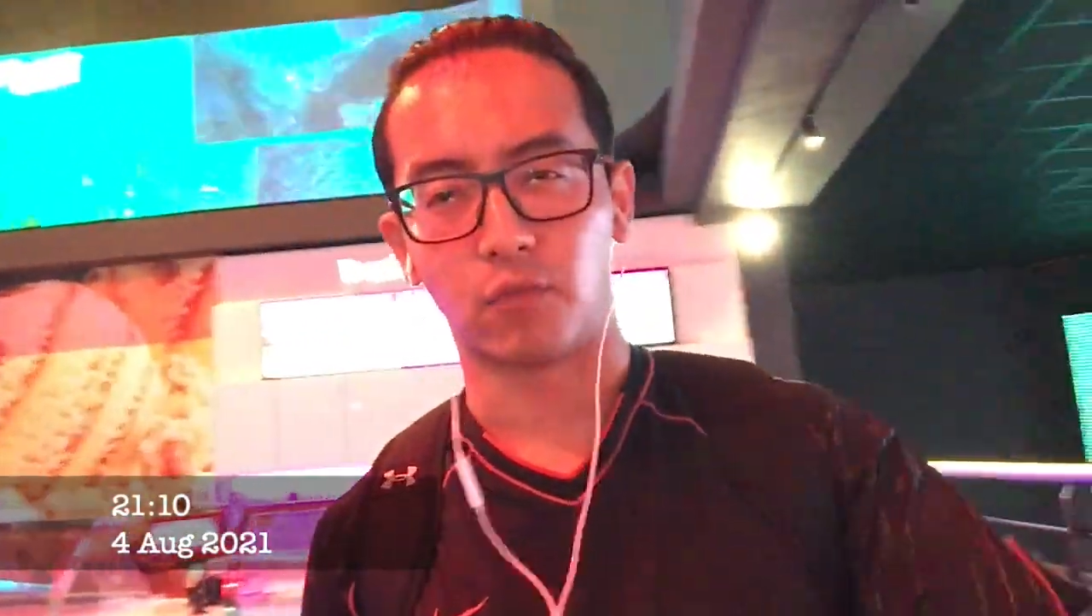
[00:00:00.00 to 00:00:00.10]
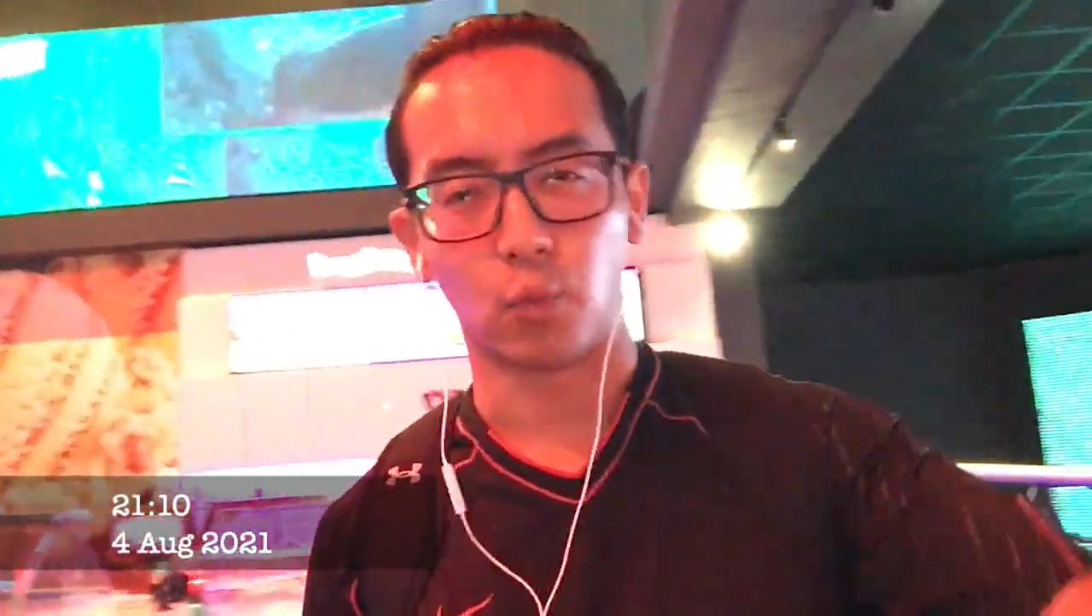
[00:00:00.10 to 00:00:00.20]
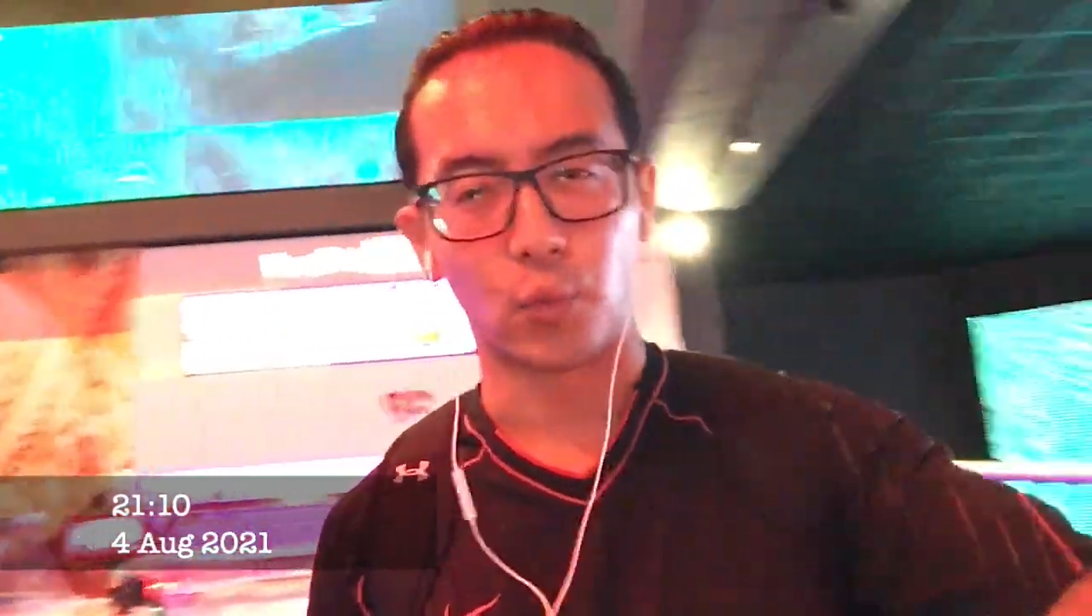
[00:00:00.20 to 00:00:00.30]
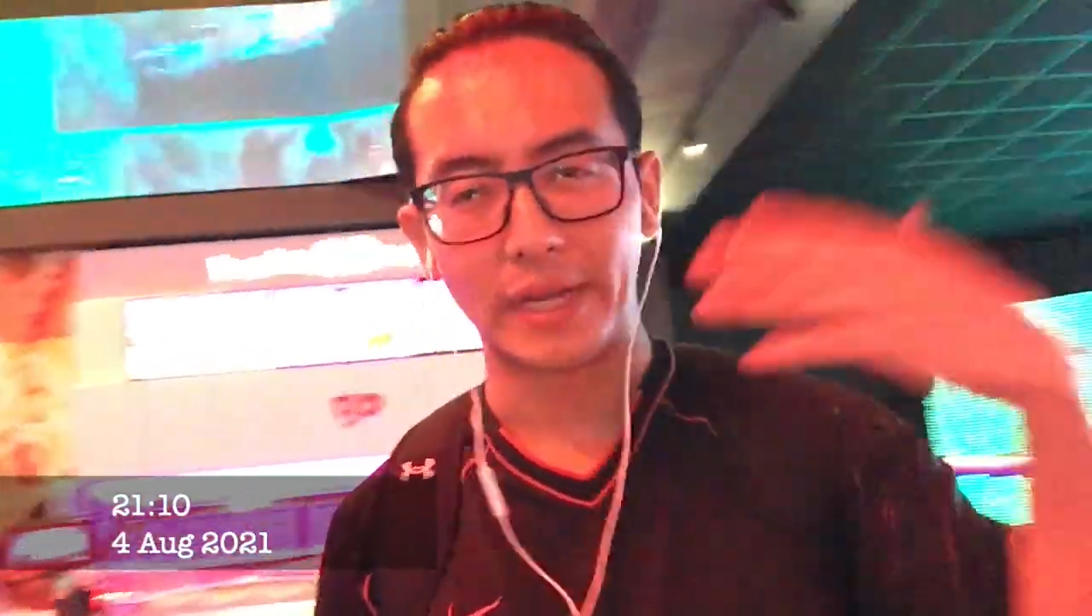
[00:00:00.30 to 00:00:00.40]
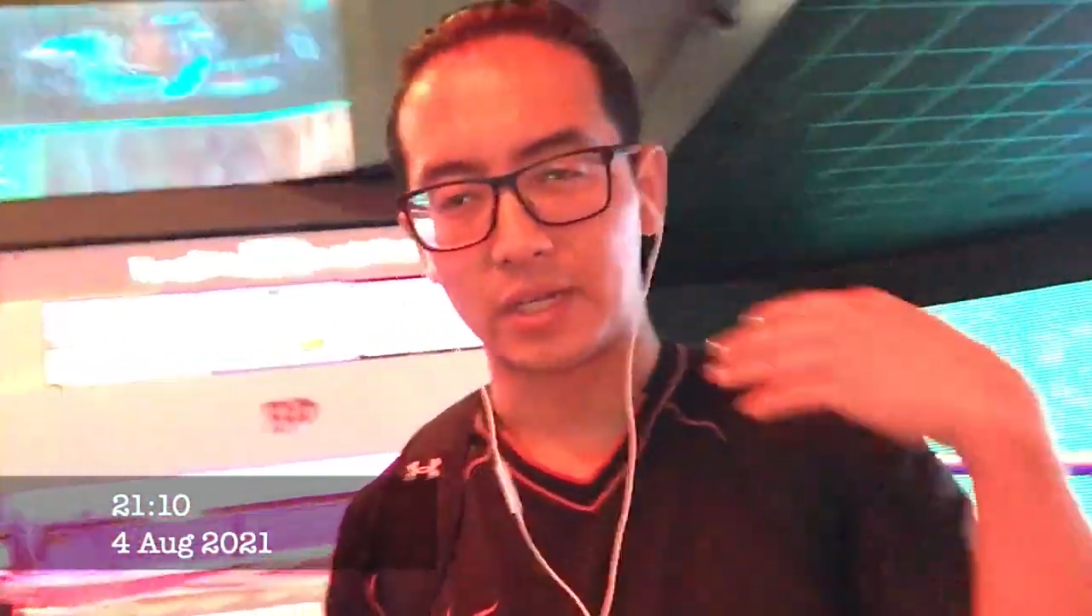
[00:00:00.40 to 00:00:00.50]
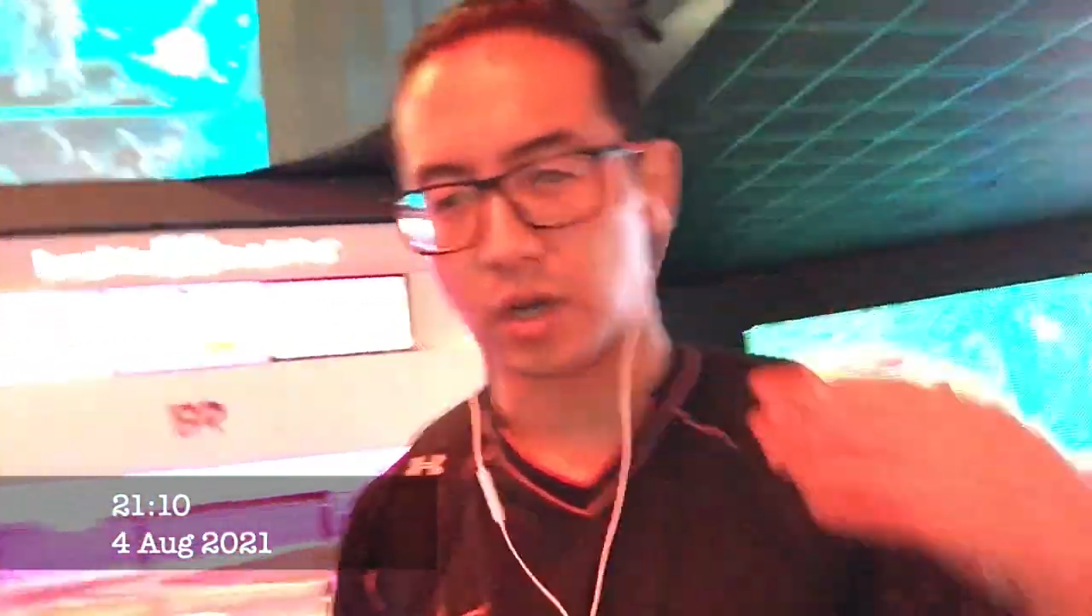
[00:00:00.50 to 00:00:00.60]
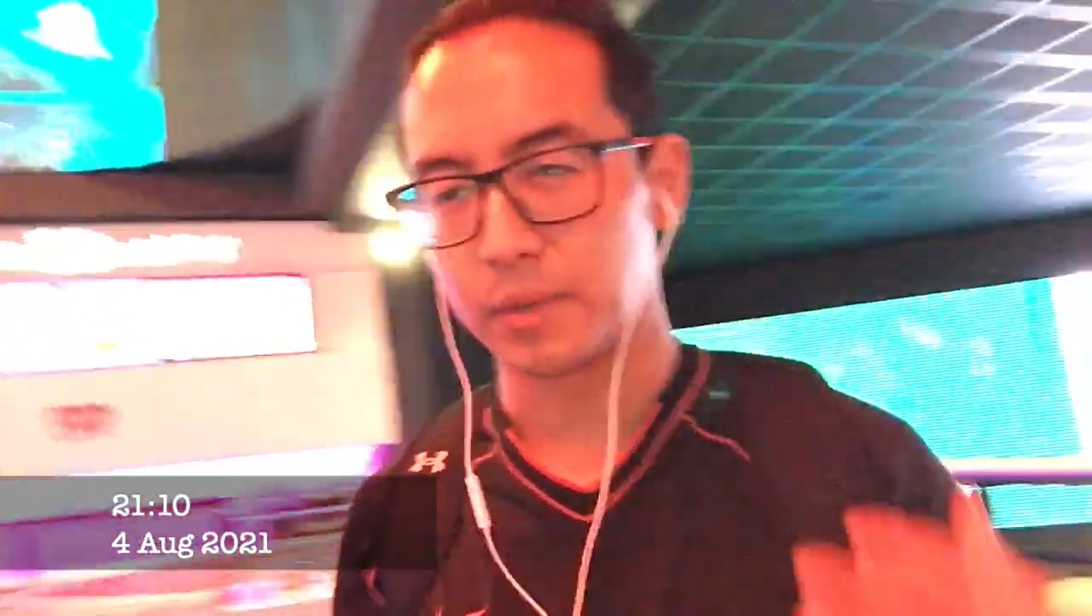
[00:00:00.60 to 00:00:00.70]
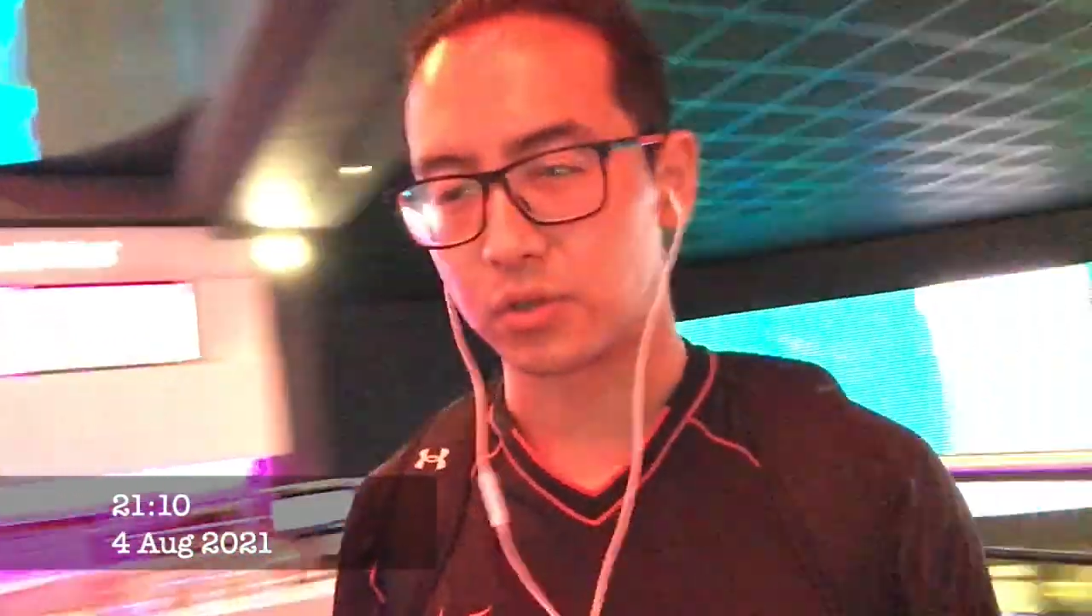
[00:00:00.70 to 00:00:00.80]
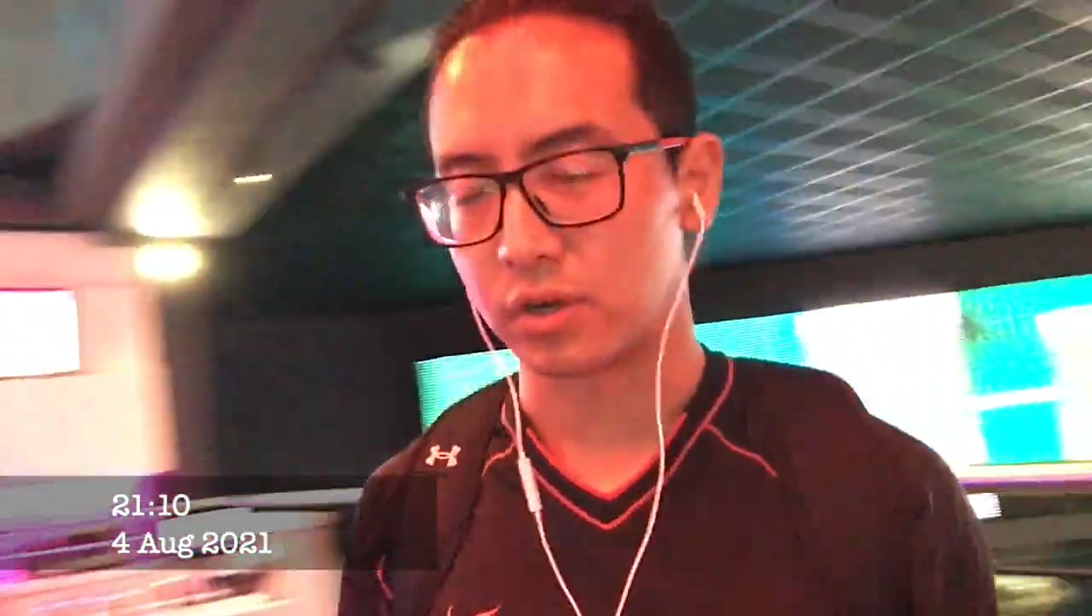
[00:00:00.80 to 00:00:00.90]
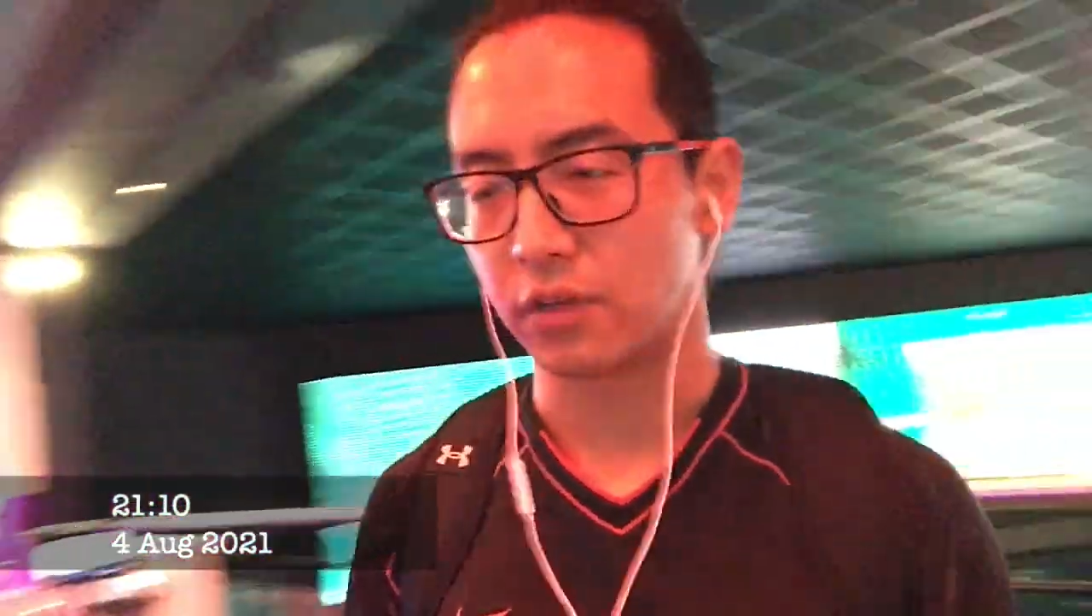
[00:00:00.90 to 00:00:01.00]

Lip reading: wind coming in